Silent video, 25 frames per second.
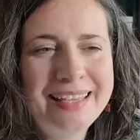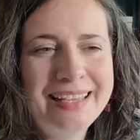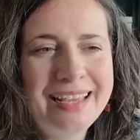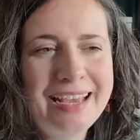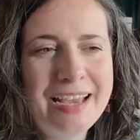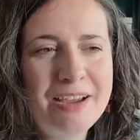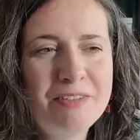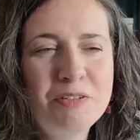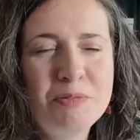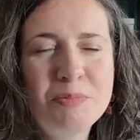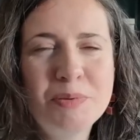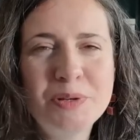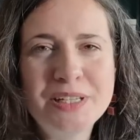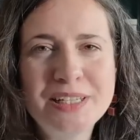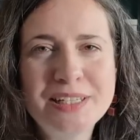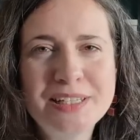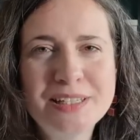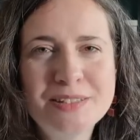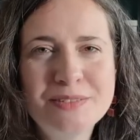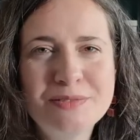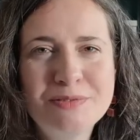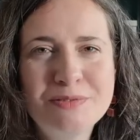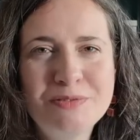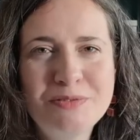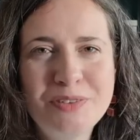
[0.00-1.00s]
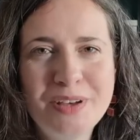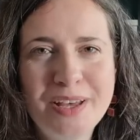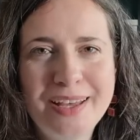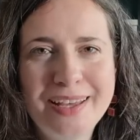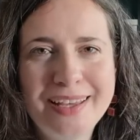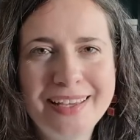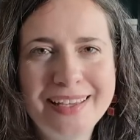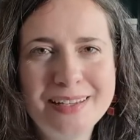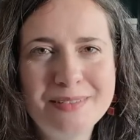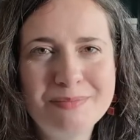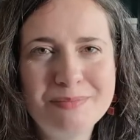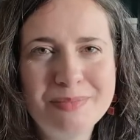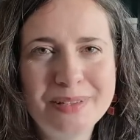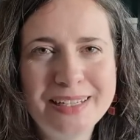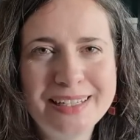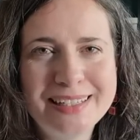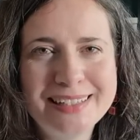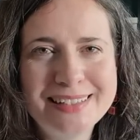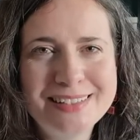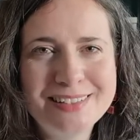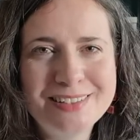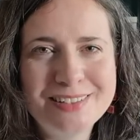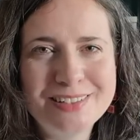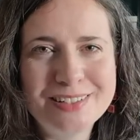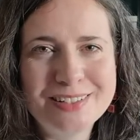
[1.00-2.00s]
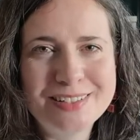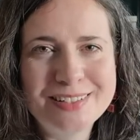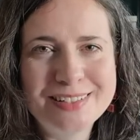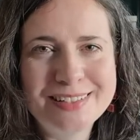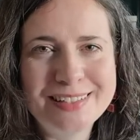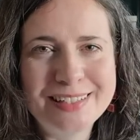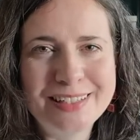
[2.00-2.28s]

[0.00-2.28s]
Everybody is fine, but it's just,